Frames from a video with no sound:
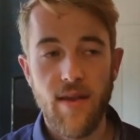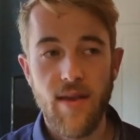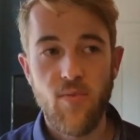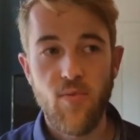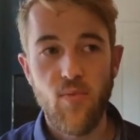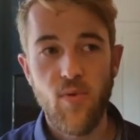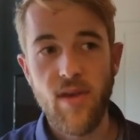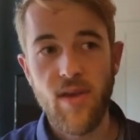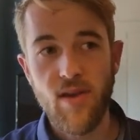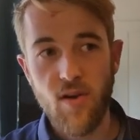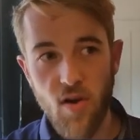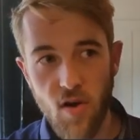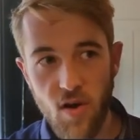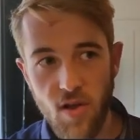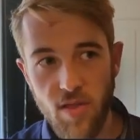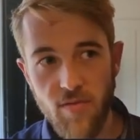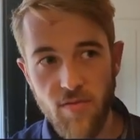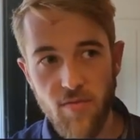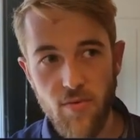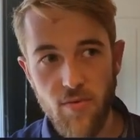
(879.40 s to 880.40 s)
And then we
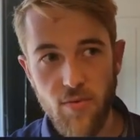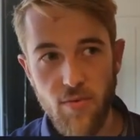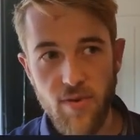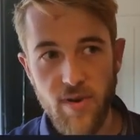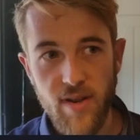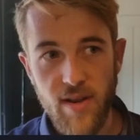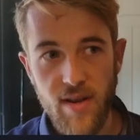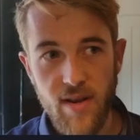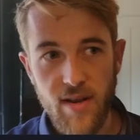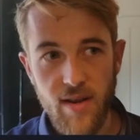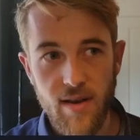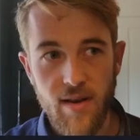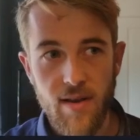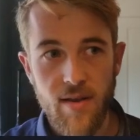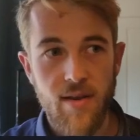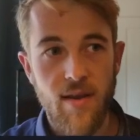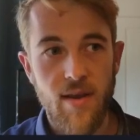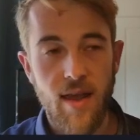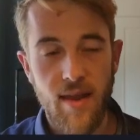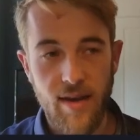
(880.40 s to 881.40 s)
call the
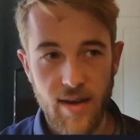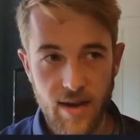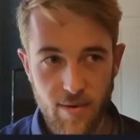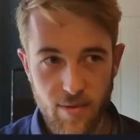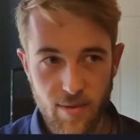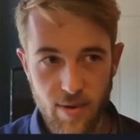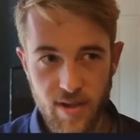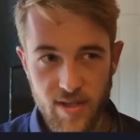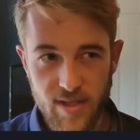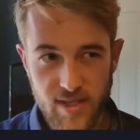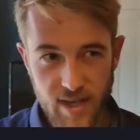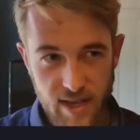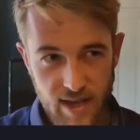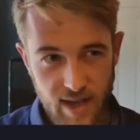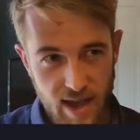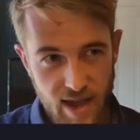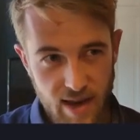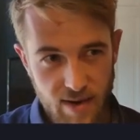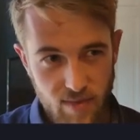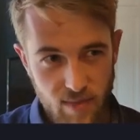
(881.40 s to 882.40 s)
routine, and here we can
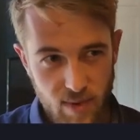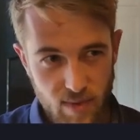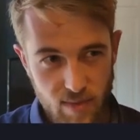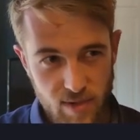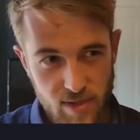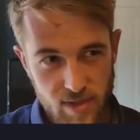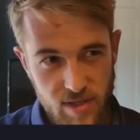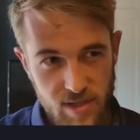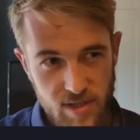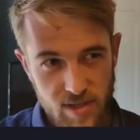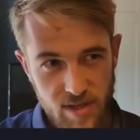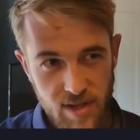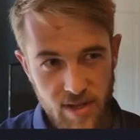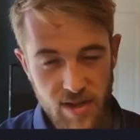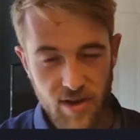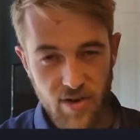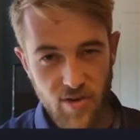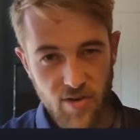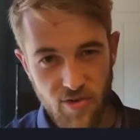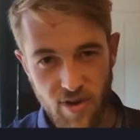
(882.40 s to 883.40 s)
see again we must
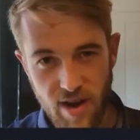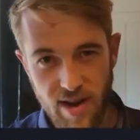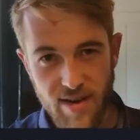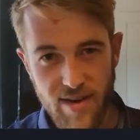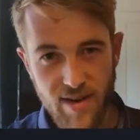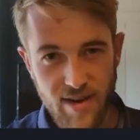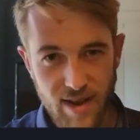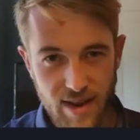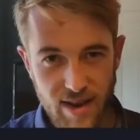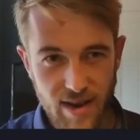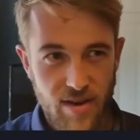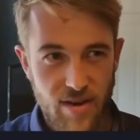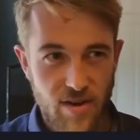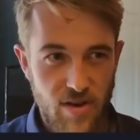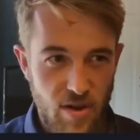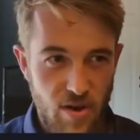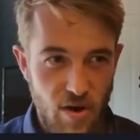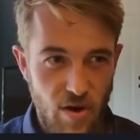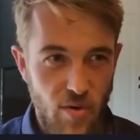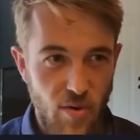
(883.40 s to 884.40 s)
create an
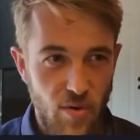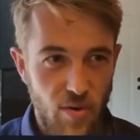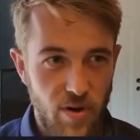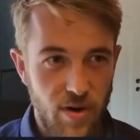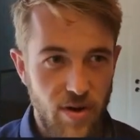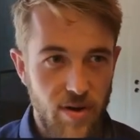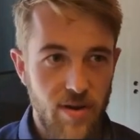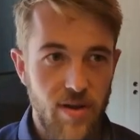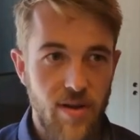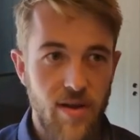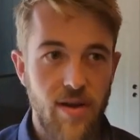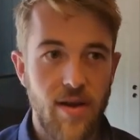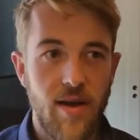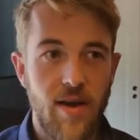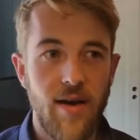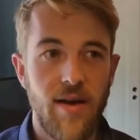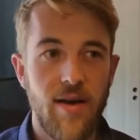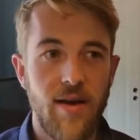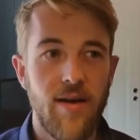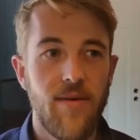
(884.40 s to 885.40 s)
int node
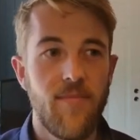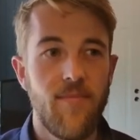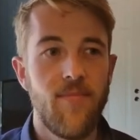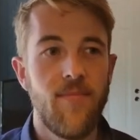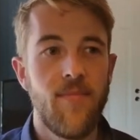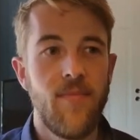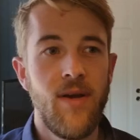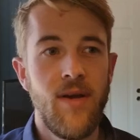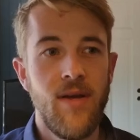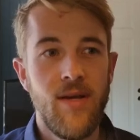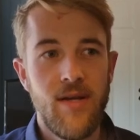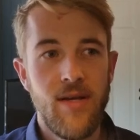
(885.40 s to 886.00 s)
to